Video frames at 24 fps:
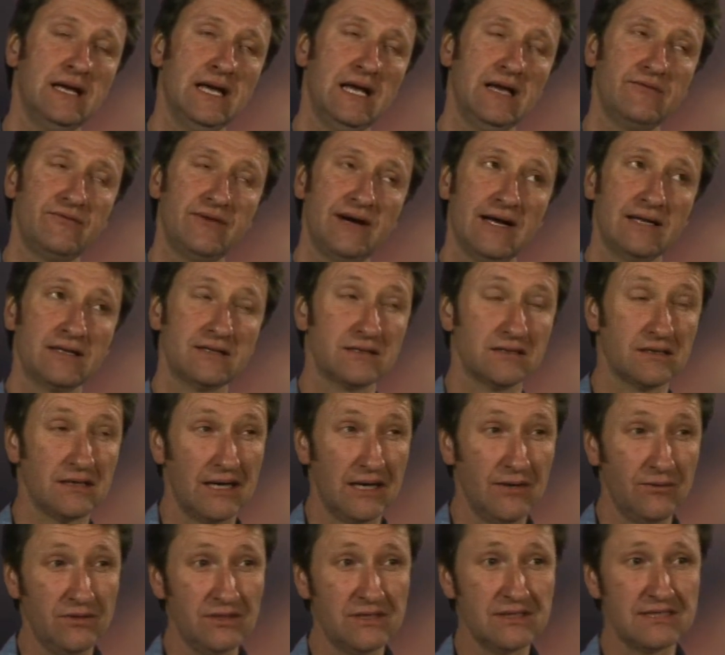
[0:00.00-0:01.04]
In fact,
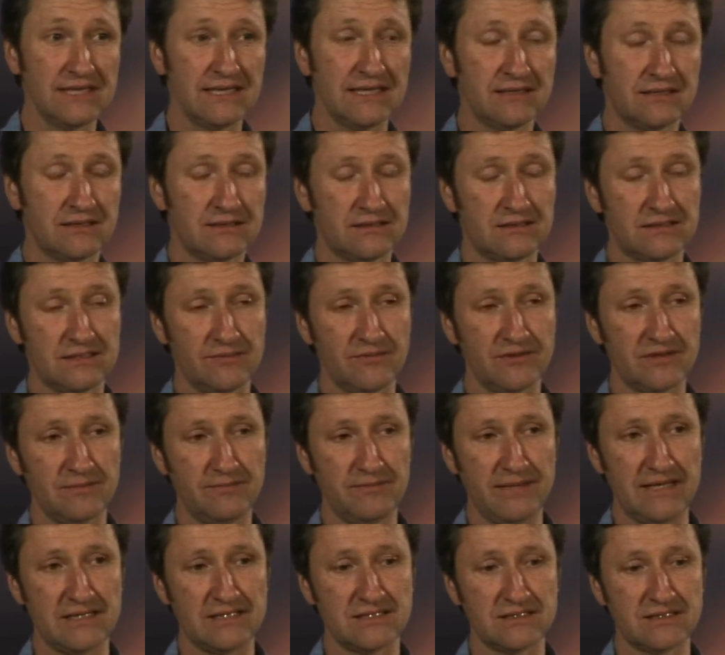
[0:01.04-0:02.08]
I would say some of the
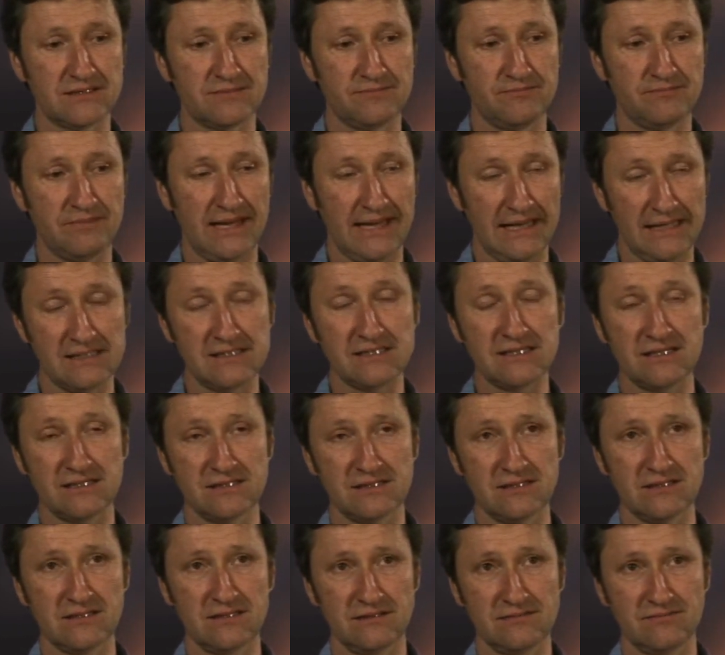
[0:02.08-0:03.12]
best paintings
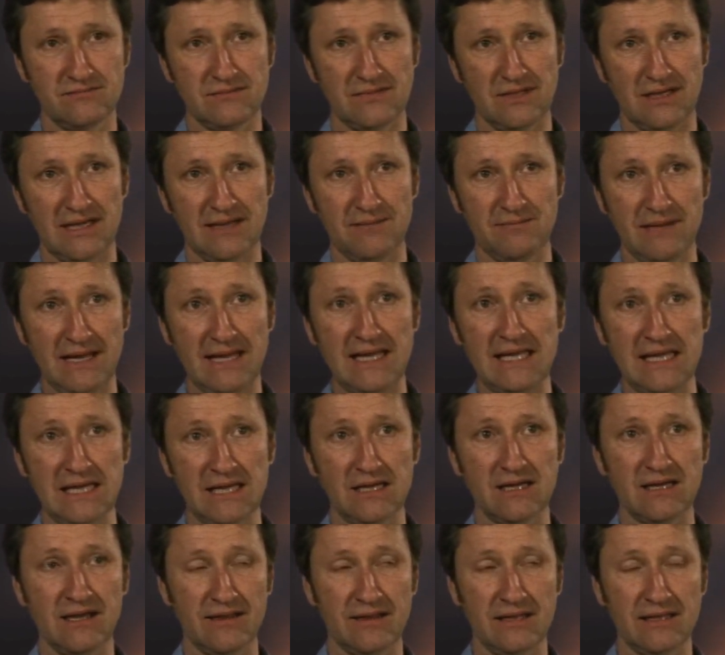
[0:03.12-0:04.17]
that I make,
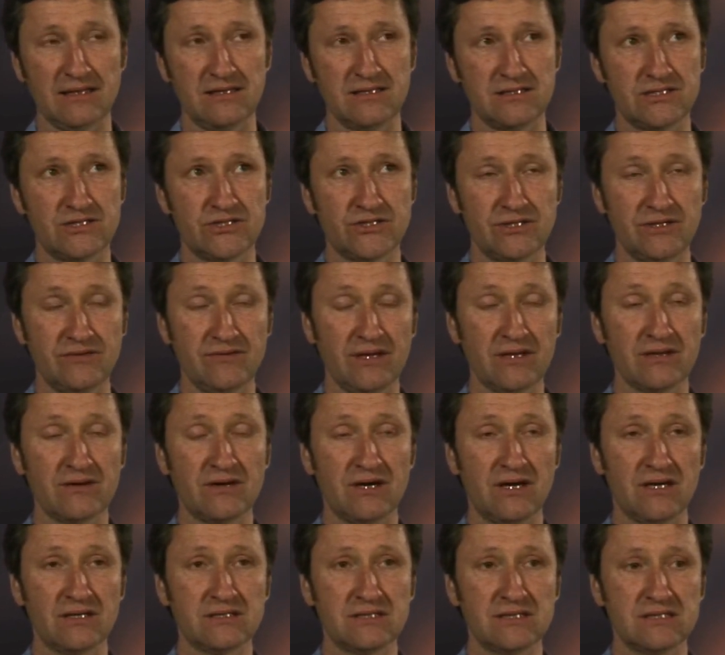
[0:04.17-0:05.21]
and I think this is true of other
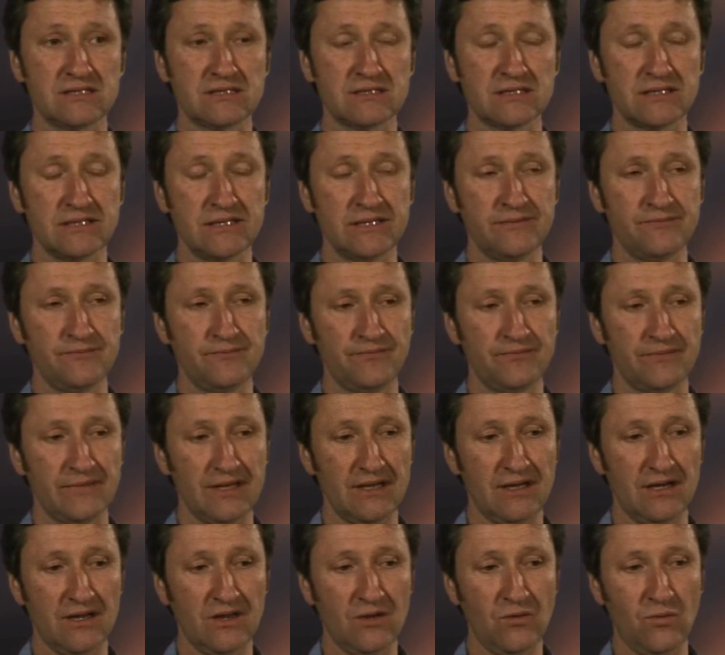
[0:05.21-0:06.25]
artists,
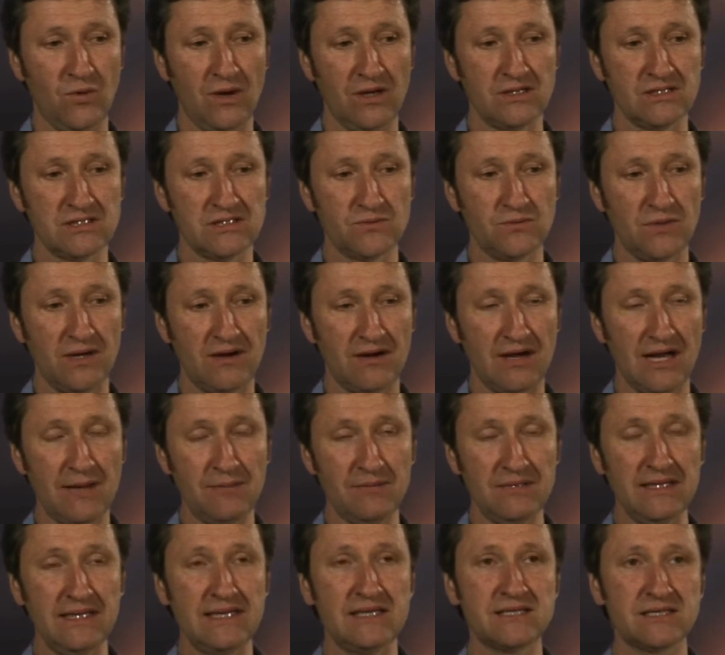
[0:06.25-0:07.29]
are the ones where I'm
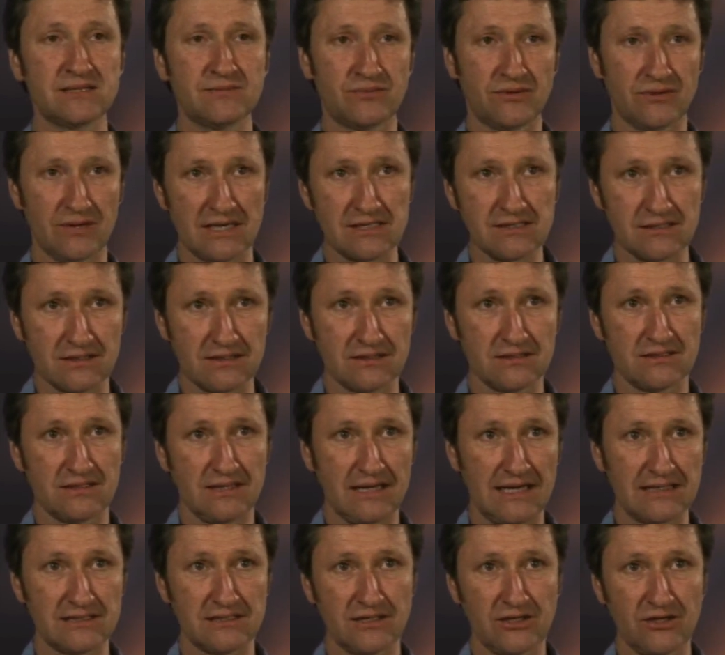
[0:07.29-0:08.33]
least present
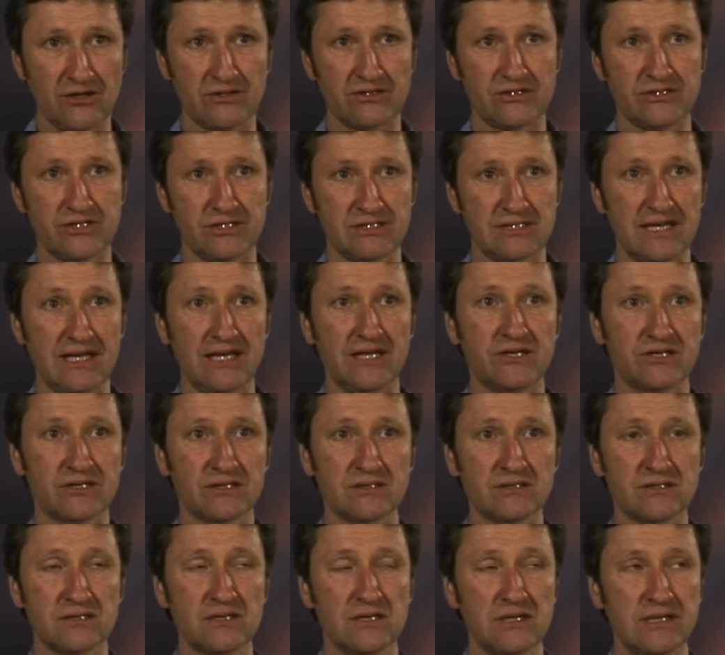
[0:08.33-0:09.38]
as a conscious
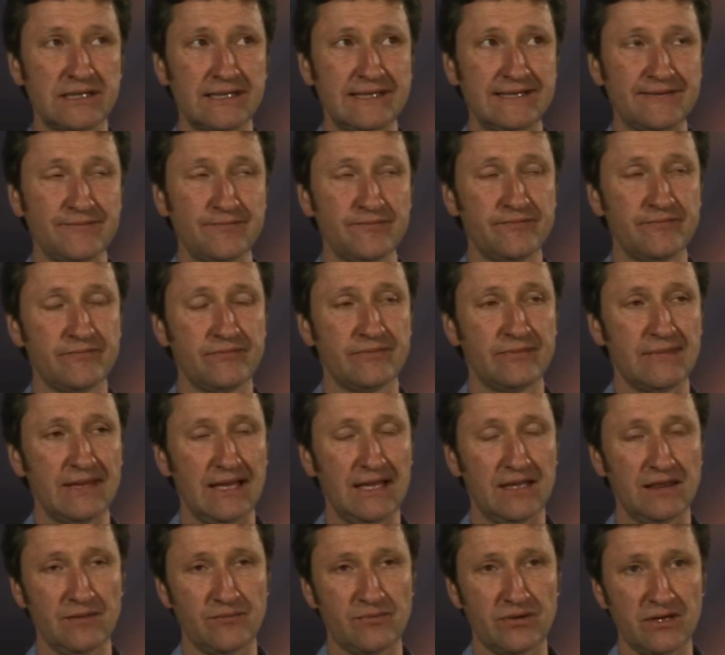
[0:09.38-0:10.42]
agent
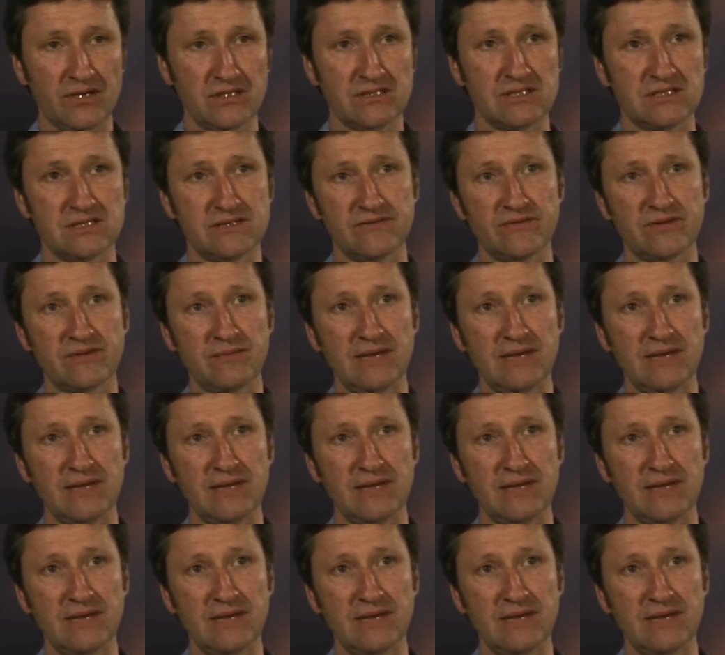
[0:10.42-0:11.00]
in the process of the